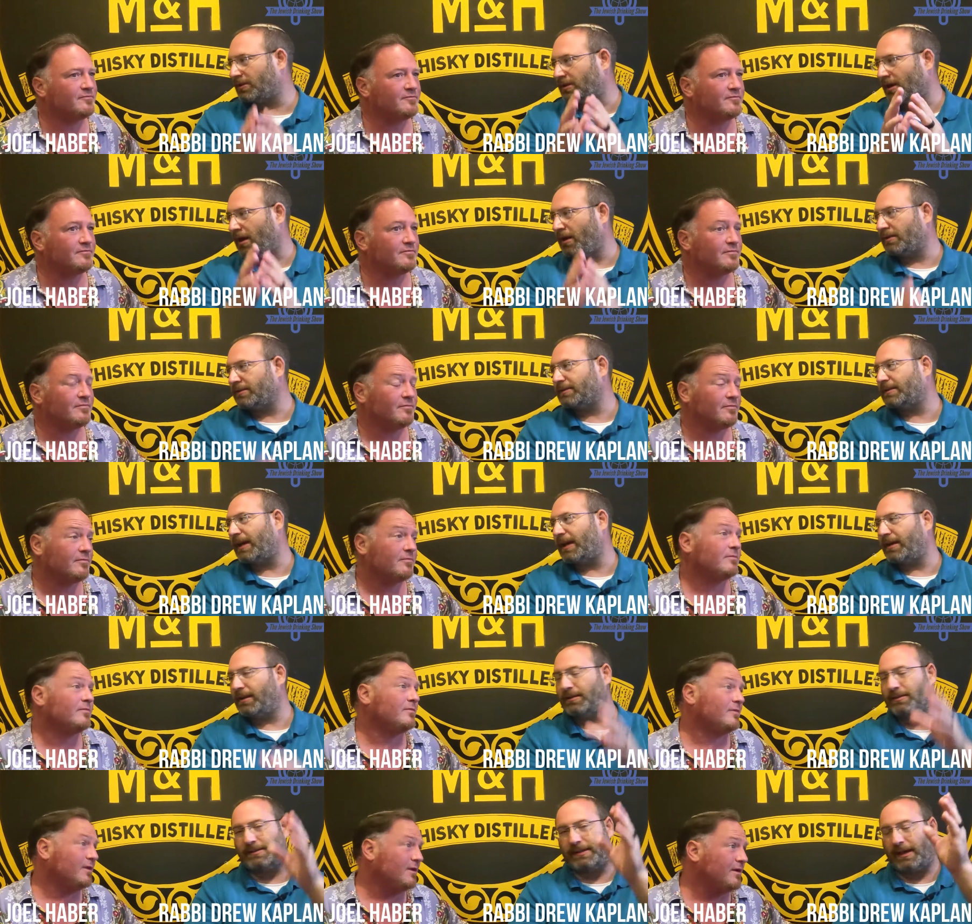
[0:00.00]
Speaker 1: just
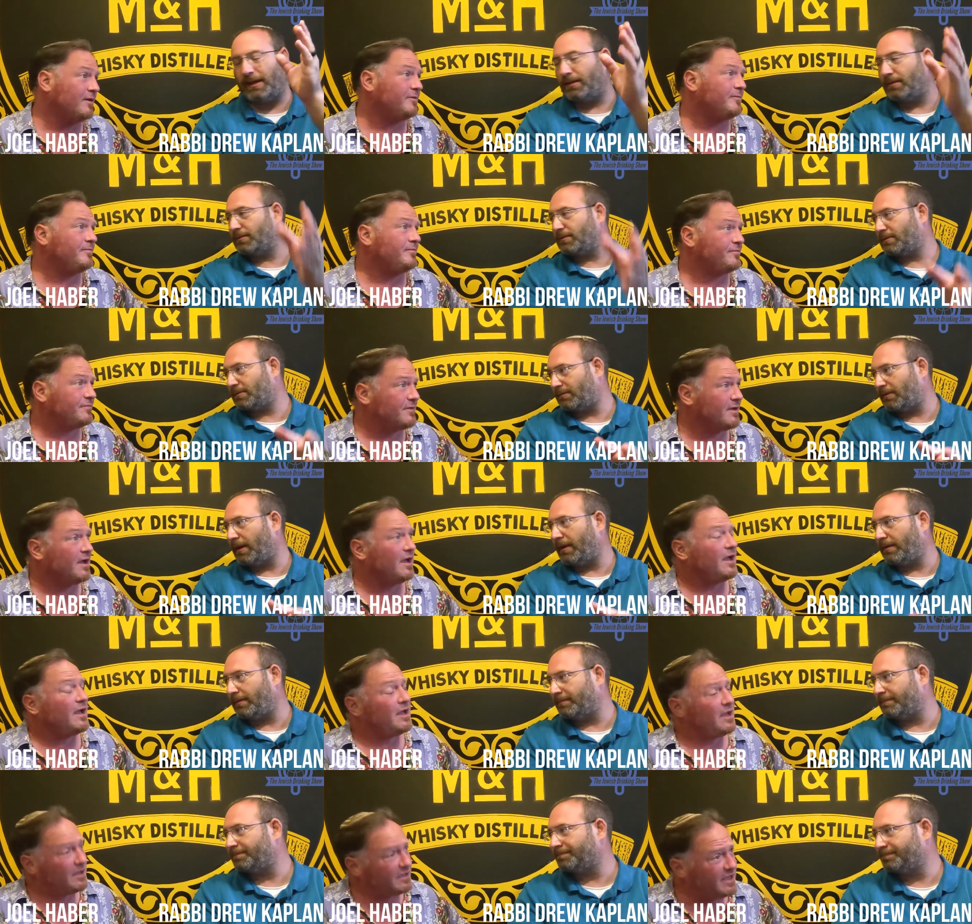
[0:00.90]
on-site sales,
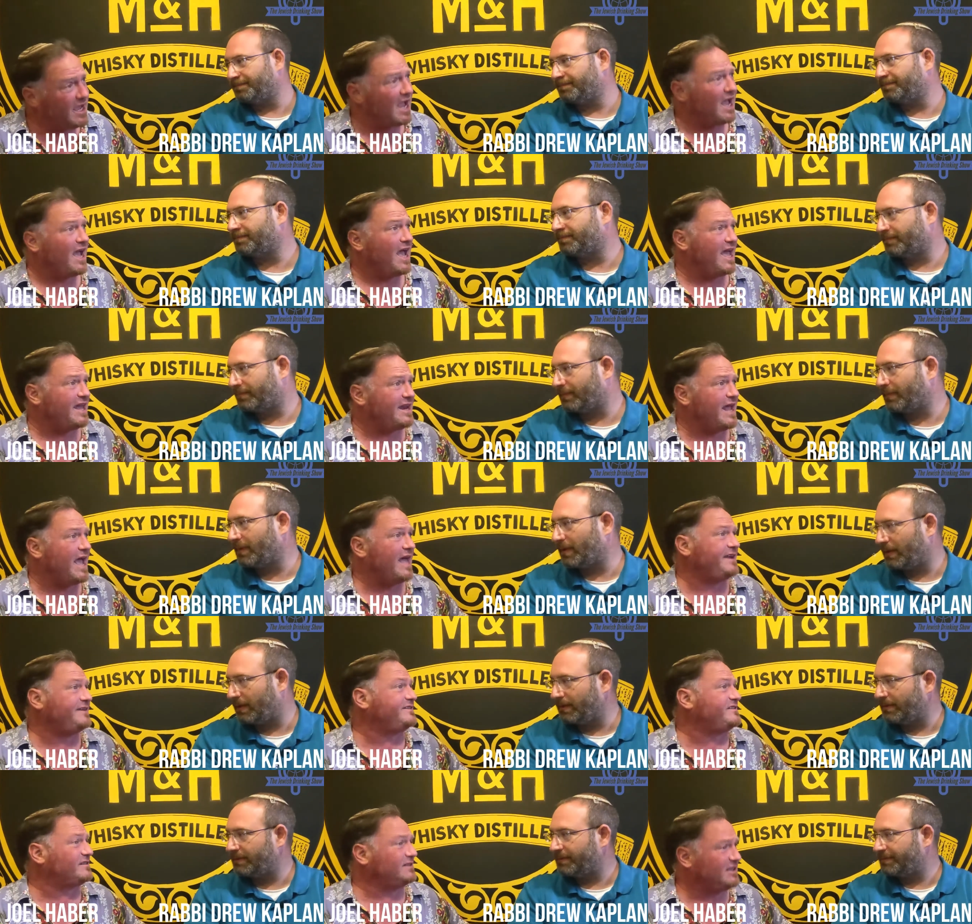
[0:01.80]
right?
Speaker 2: Yeah, and,
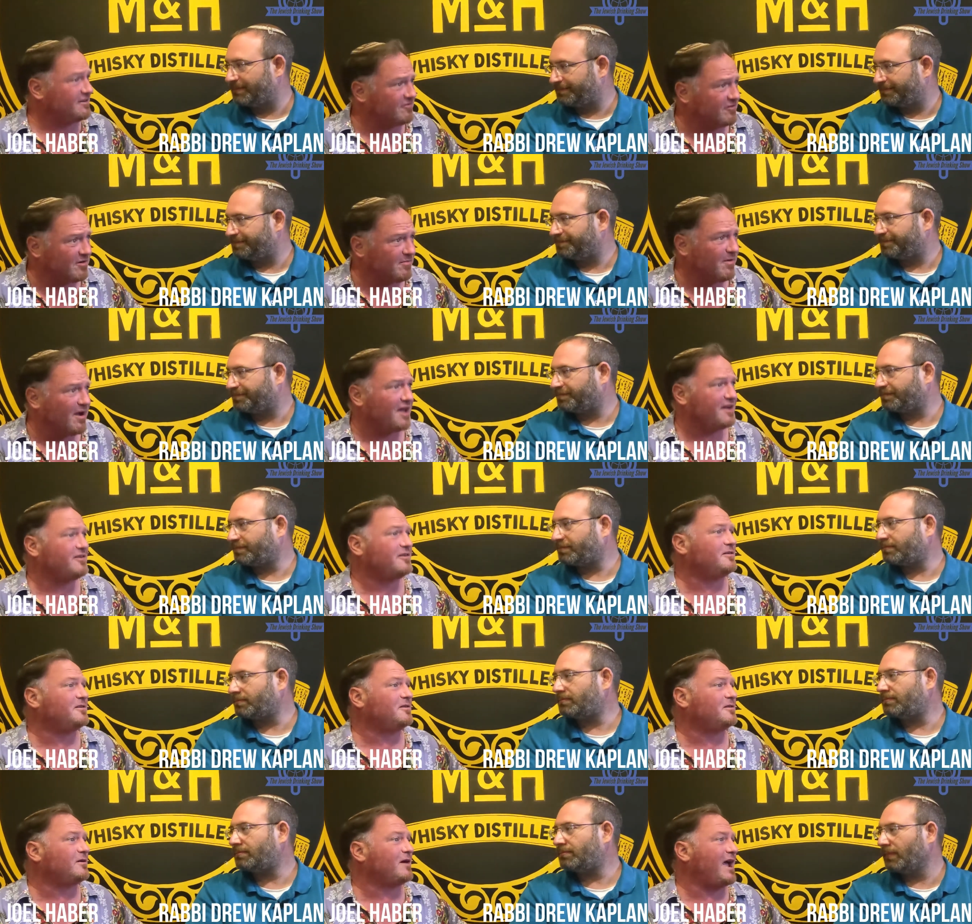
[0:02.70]
and delivery
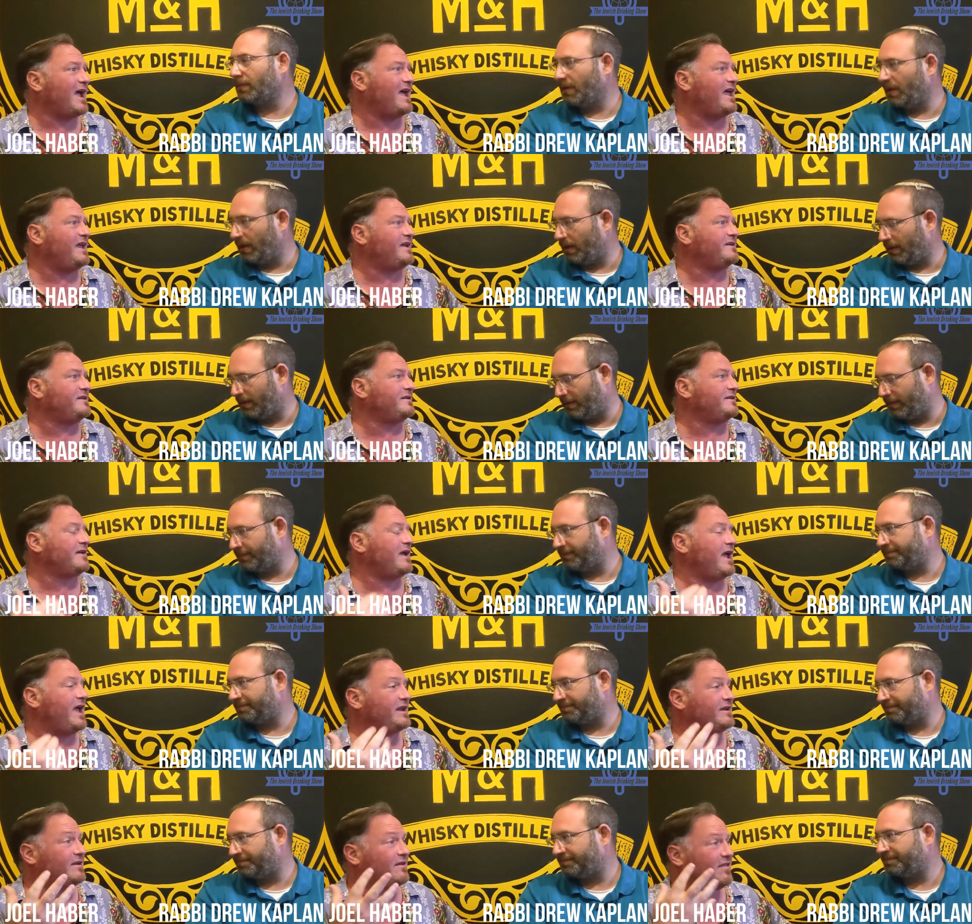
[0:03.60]
model and
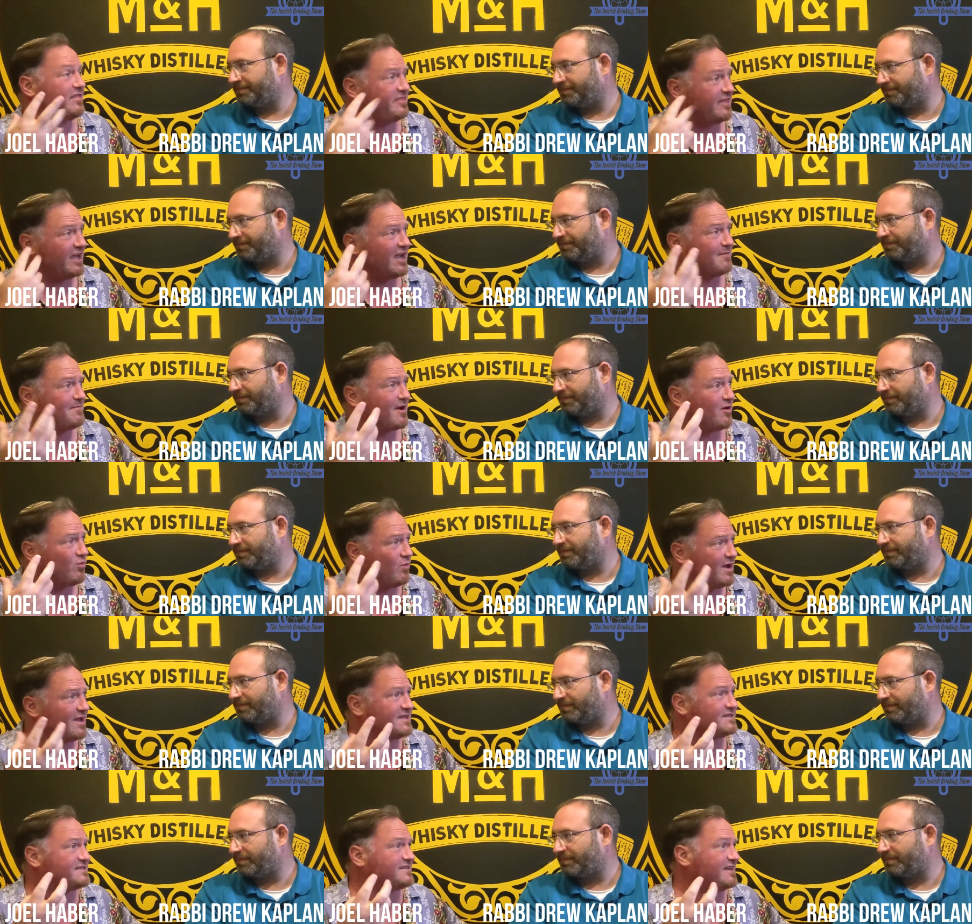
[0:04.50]
and thinking about
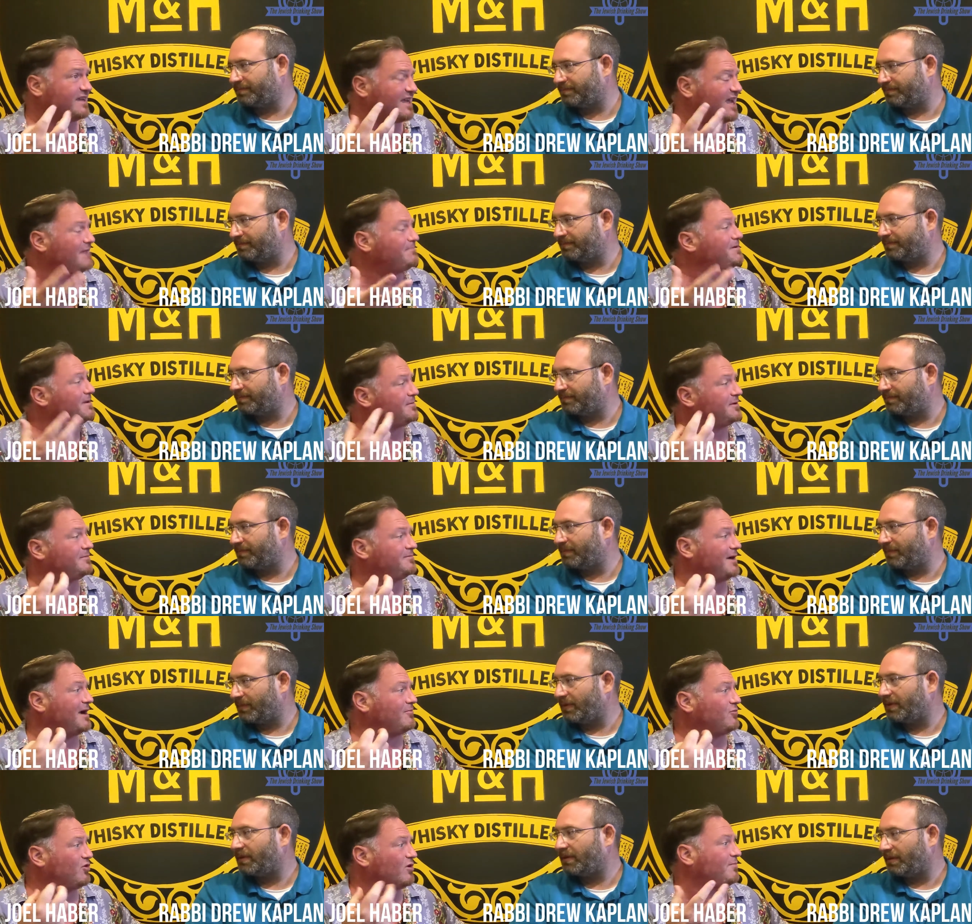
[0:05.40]
ways to get people
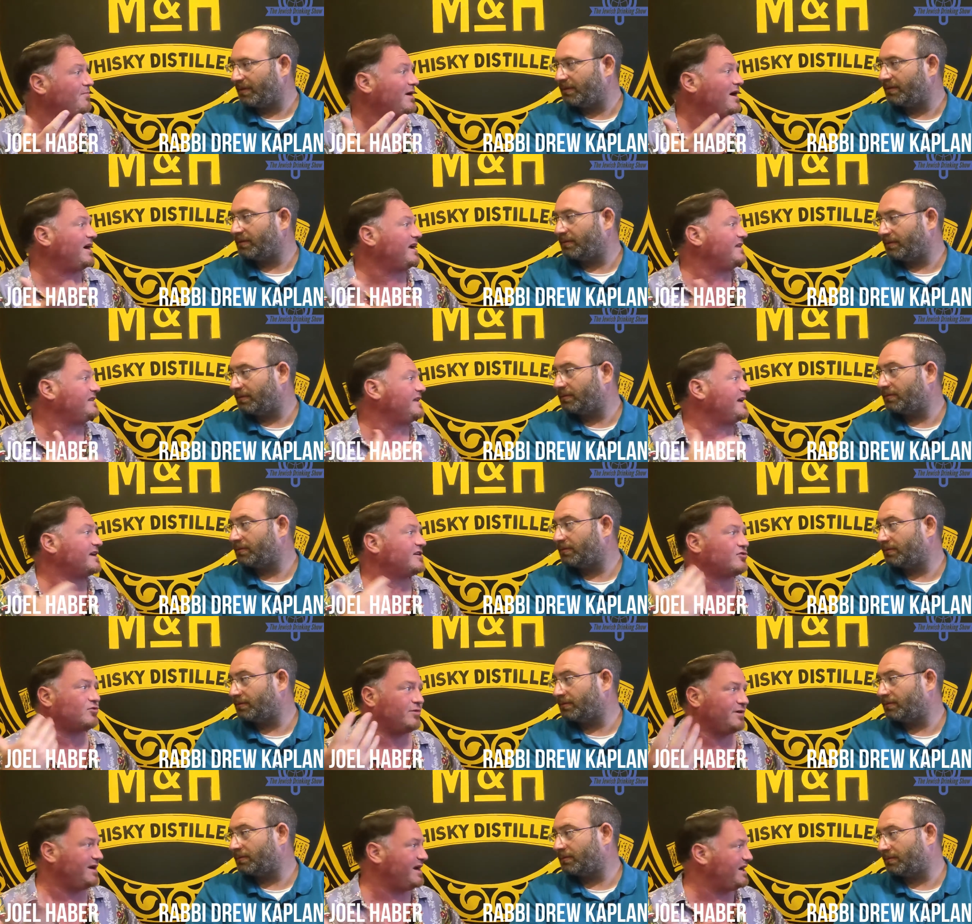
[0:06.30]
to buy more by
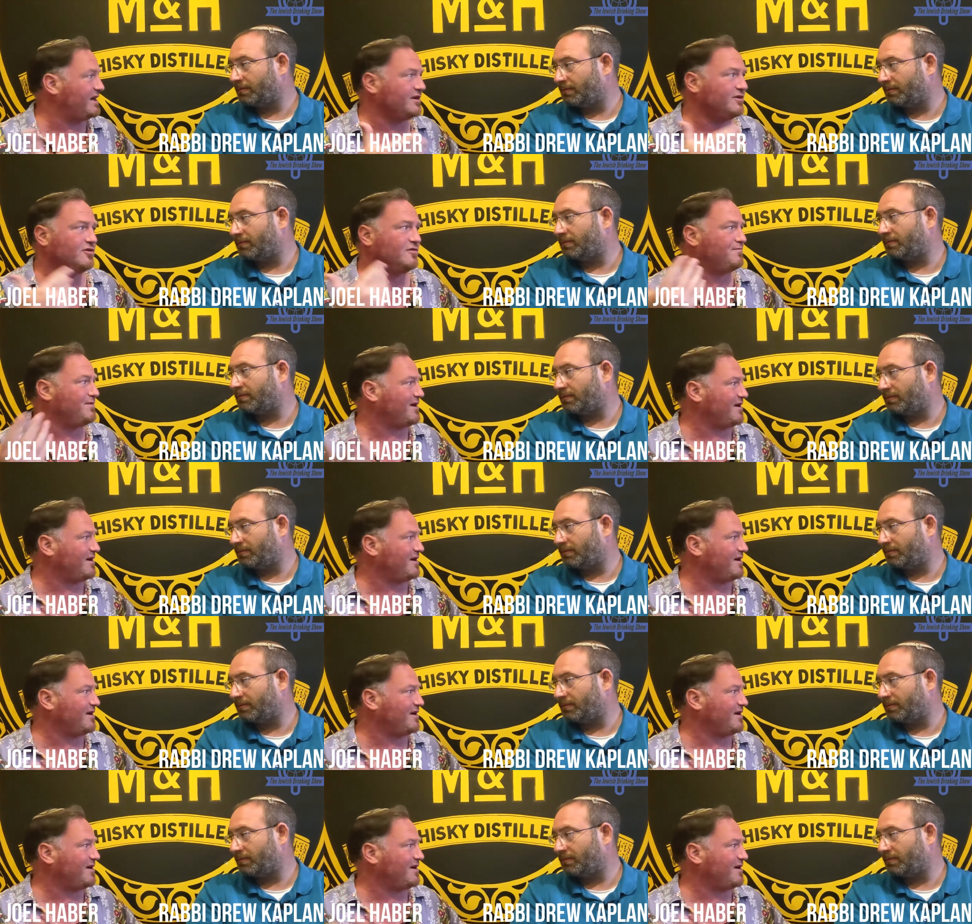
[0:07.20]
like creating new